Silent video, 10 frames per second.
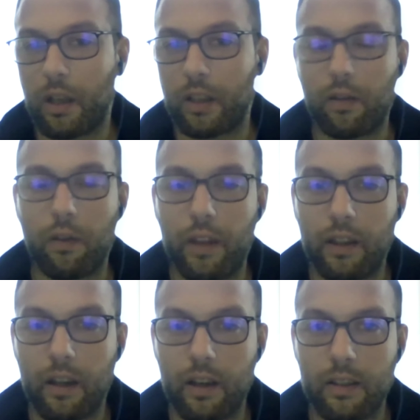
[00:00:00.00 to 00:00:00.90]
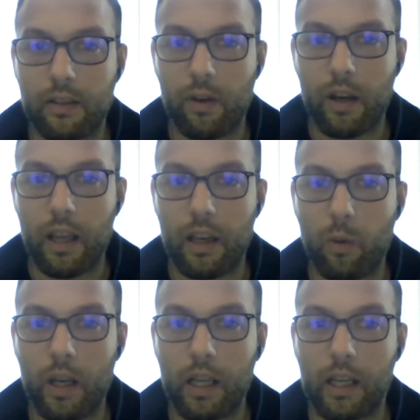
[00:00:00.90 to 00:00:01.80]
Because I don't think there is really any
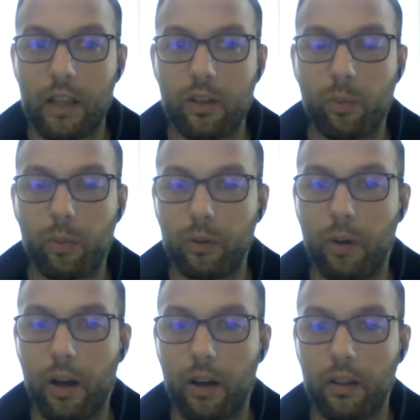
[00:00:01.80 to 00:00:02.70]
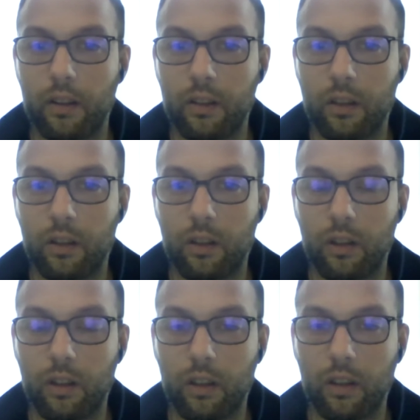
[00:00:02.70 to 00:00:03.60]
willingness to put burden
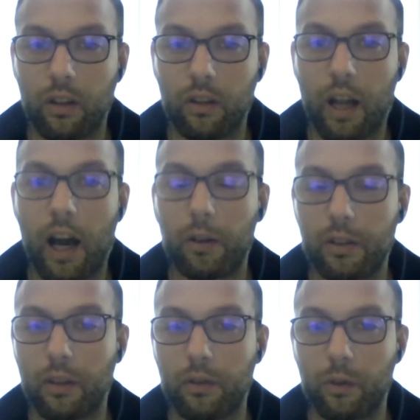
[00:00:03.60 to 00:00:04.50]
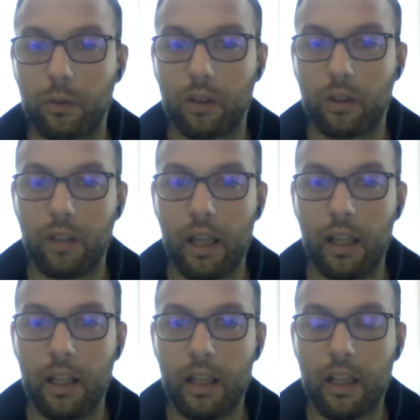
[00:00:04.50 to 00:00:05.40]
or on how the software works
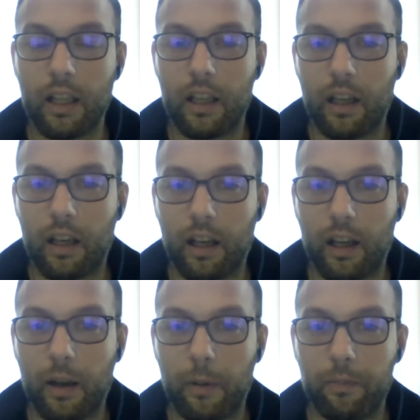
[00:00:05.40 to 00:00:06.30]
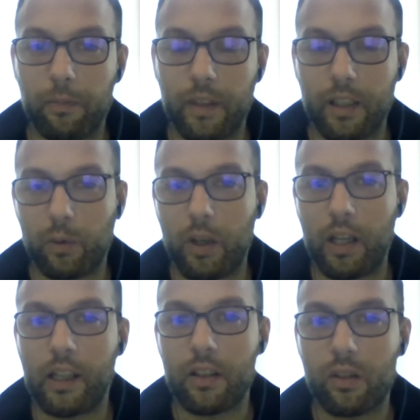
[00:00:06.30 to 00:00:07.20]
today. There's
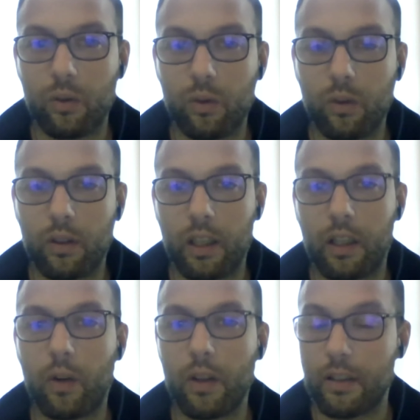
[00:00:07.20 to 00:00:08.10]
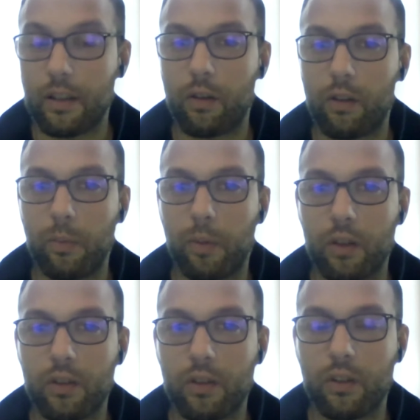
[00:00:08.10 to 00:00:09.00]
willingness to increase the security
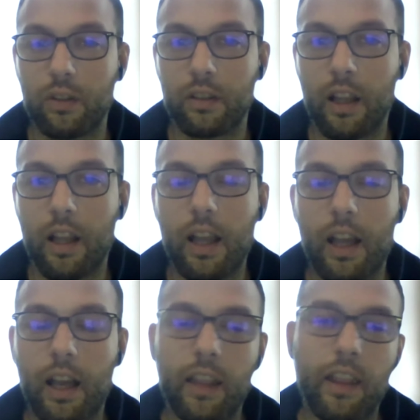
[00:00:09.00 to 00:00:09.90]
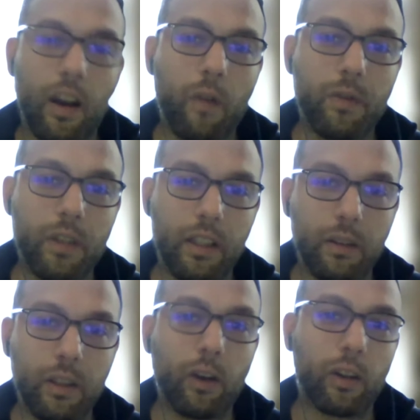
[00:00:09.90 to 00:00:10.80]
postures, and then
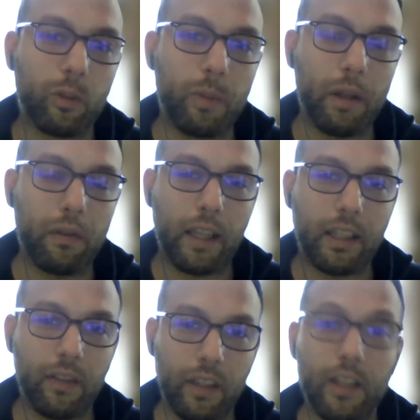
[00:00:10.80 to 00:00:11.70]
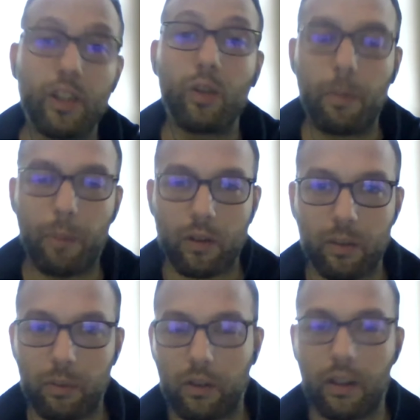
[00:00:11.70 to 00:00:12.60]
obviously in order to be effective, it needs to be
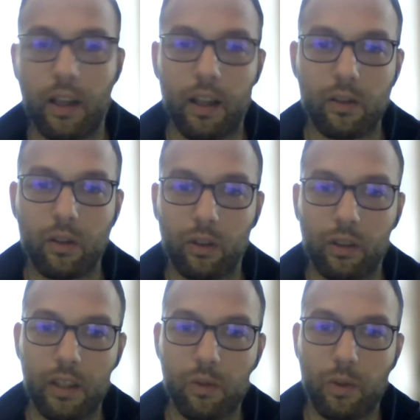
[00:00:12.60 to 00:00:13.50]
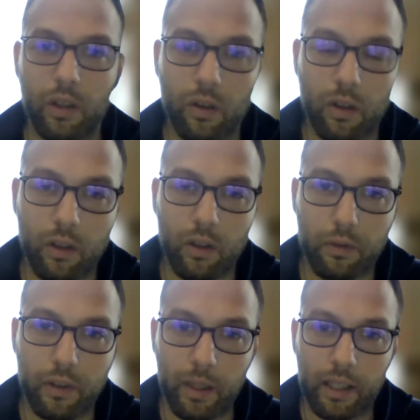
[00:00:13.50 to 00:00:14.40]
possible. And so that's where your
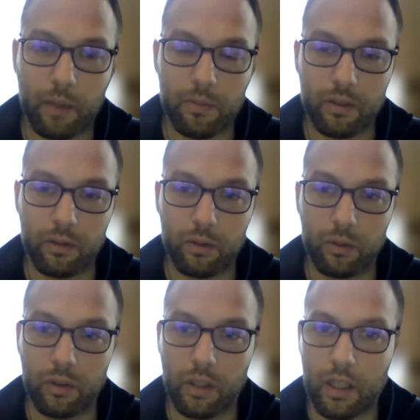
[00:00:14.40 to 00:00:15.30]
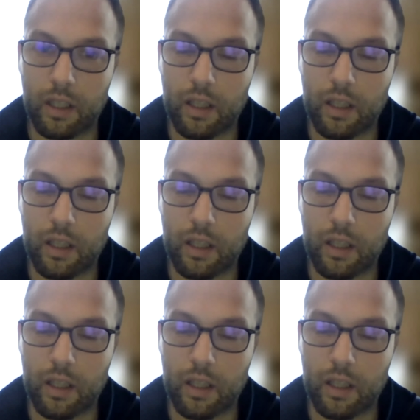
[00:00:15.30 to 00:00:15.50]
feedback comes into